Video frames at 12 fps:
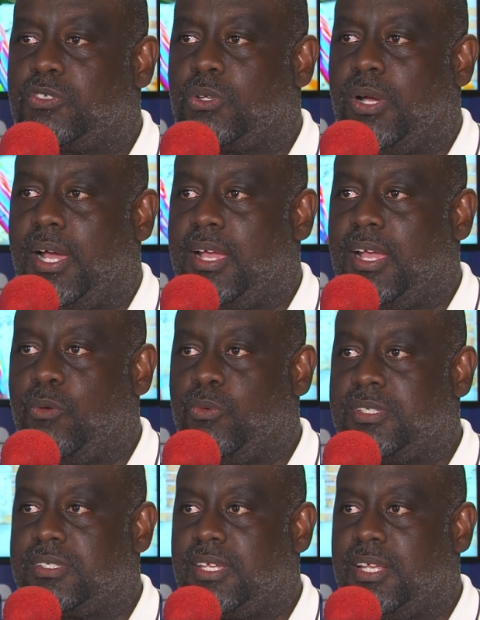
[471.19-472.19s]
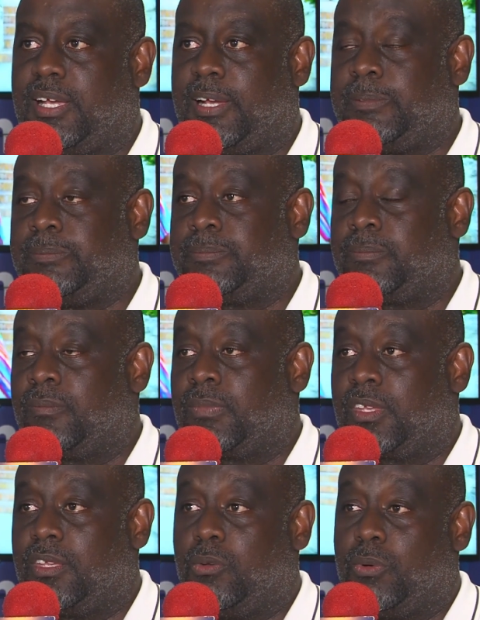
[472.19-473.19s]
So I wouldn't say that
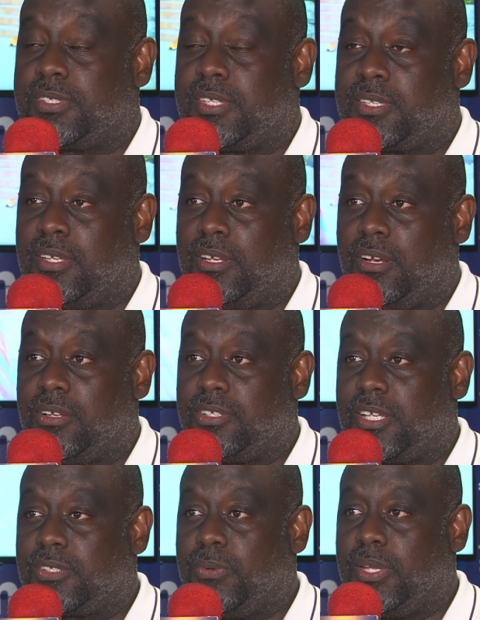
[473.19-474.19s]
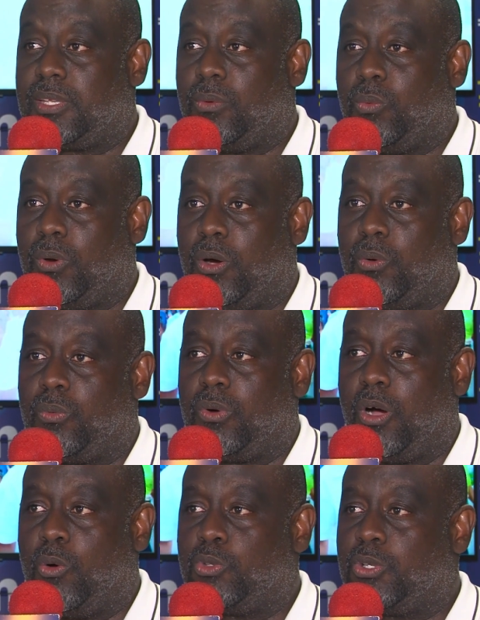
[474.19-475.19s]
you were sitting there just waiting, wow,
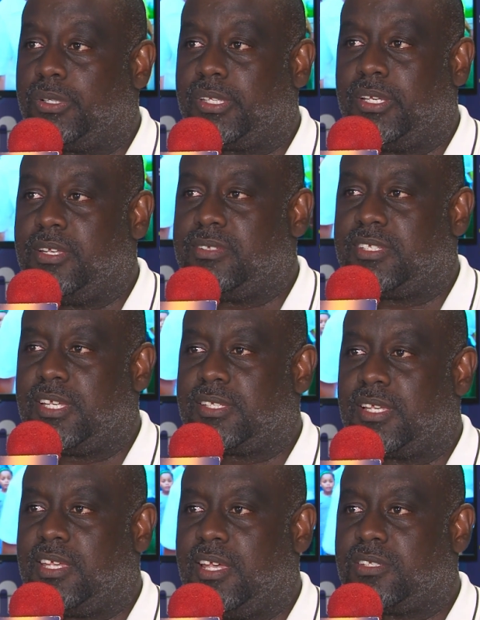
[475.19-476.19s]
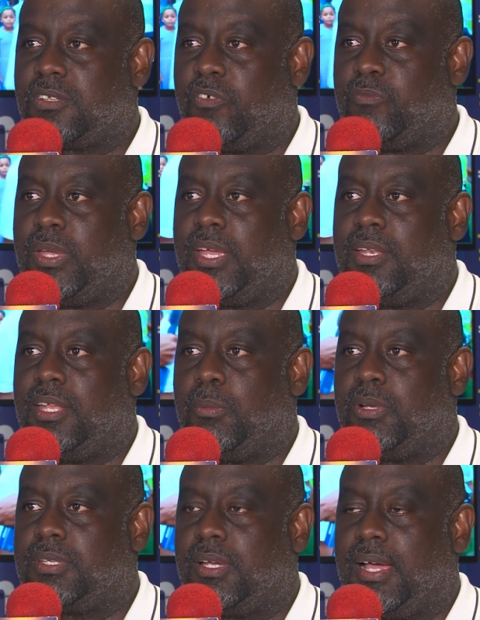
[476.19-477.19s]
how to, it's just a case of being
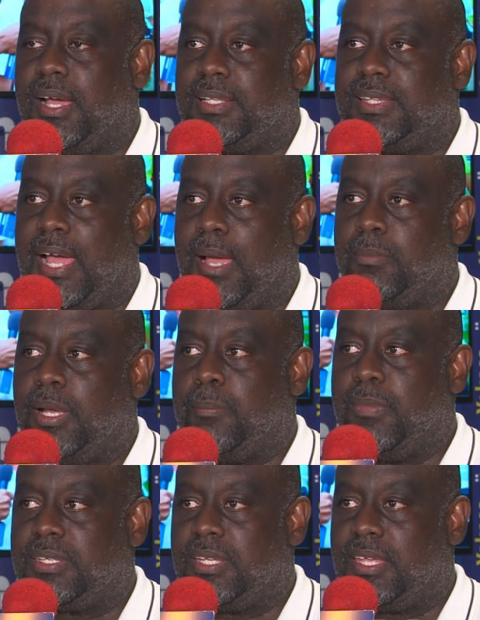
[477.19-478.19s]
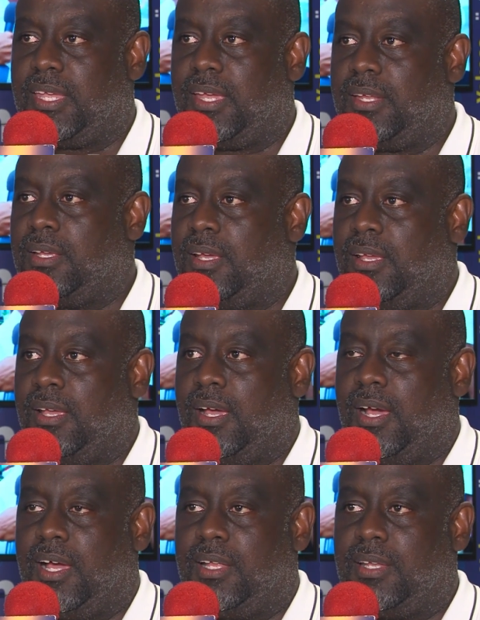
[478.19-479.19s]
able to adapt and mitigate.
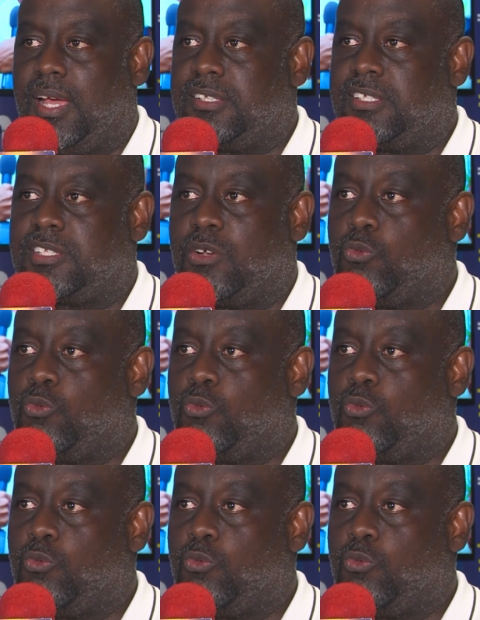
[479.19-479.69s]
And as you said,